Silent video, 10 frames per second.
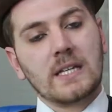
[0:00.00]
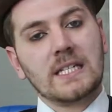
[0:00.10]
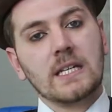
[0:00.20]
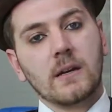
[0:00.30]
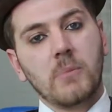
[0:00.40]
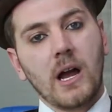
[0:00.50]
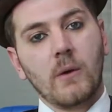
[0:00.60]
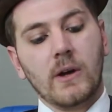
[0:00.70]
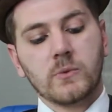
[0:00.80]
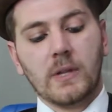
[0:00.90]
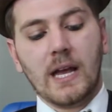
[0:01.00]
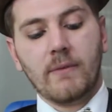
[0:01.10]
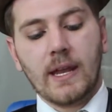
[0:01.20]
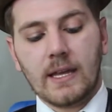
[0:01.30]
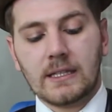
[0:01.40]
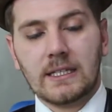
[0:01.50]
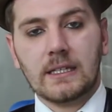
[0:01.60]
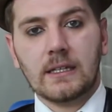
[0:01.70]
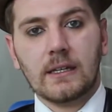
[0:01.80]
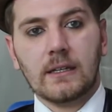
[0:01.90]
antique pocket watch will have it at
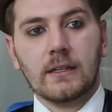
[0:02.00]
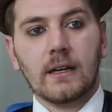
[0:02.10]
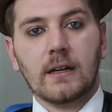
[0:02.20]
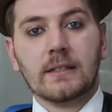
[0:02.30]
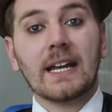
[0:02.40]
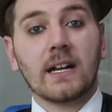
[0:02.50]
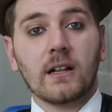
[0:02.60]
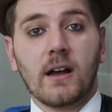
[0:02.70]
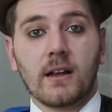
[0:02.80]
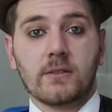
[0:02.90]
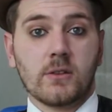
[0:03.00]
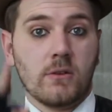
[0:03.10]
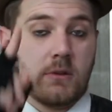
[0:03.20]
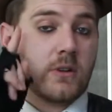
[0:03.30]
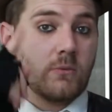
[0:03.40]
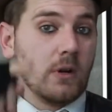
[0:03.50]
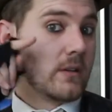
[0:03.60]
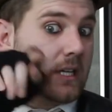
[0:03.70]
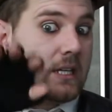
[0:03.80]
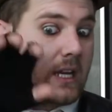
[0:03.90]
the 9 o'clock. So there's one
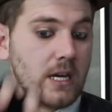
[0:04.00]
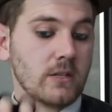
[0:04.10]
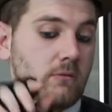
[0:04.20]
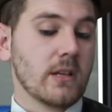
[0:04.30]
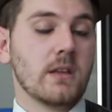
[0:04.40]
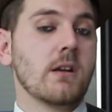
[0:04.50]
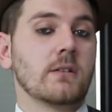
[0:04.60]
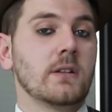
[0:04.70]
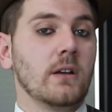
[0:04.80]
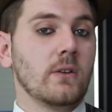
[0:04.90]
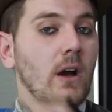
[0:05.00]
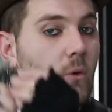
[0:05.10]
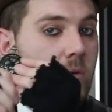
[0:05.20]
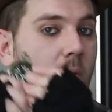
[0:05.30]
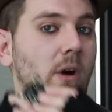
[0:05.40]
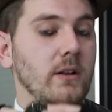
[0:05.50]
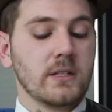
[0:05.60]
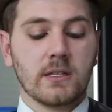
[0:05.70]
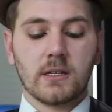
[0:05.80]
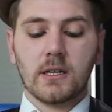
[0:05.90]
indication right there to tell you how old the watch
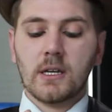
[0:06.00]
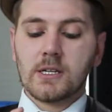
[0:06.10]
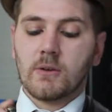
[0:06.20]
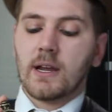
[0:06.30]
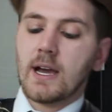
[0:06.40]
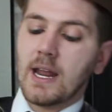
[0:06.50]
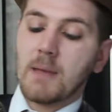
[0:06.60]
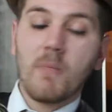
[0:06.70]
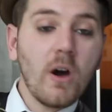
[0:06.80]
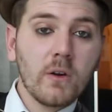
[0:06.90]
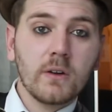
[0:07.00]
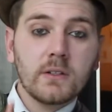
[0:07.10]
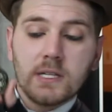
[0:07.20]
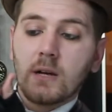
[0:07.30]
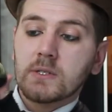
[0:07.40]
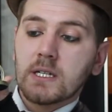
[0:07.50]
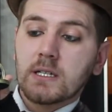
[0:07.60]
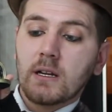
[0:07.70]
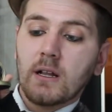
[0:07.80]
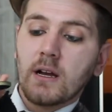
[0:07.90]
is. So I got a modern style 6
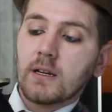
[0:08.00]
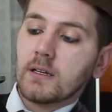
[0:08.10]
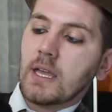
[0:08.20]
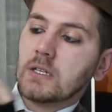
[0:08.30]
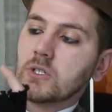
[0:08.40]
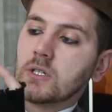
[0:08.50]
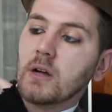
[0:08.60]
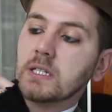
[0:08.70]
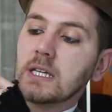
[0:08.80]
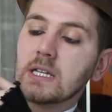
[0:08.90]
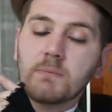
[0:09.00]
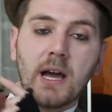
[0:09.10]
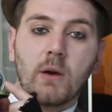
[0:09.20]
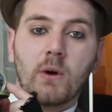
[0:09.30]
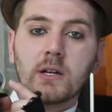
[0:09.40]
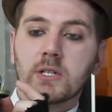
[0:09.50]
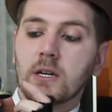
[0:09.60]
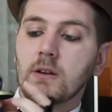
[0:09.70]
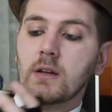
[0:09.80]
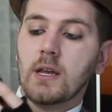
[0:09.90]
o'clock hinge hunting case pocket watch here.